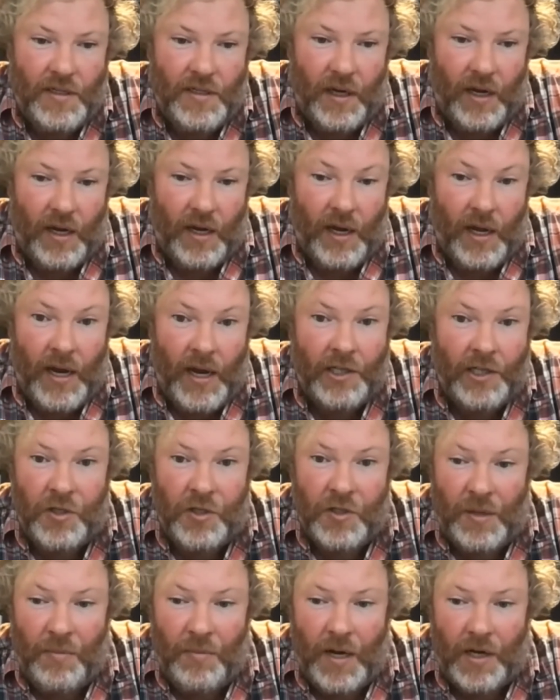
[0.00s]
And actually, there's
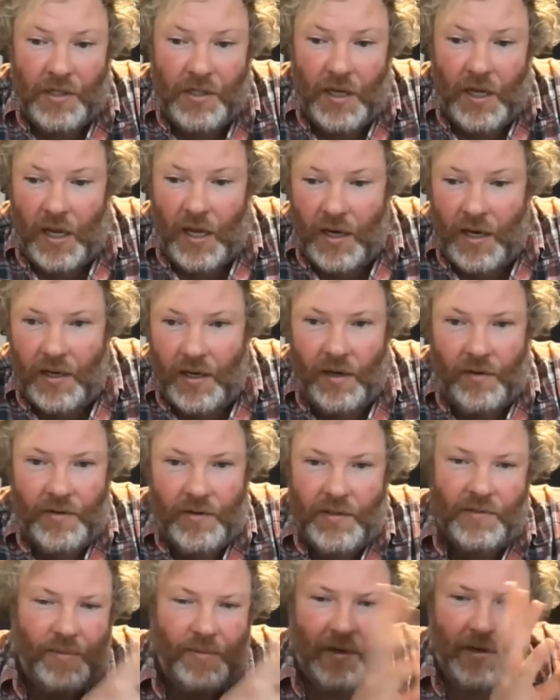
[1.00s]
someone actually in Canada, I
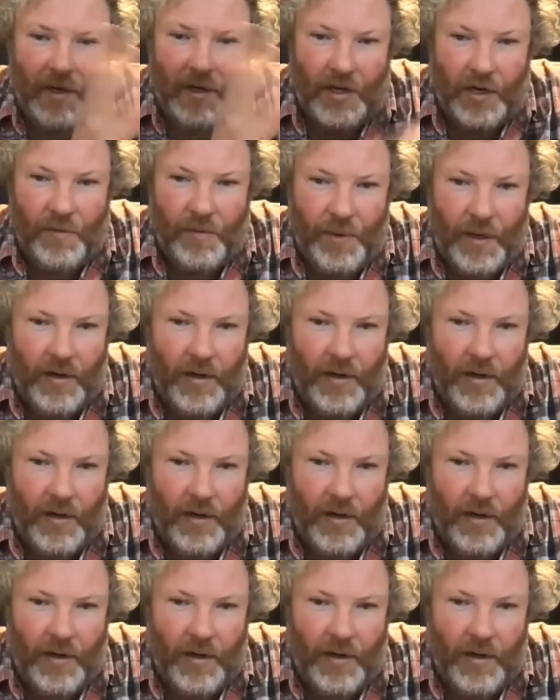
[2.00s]
always found out here, but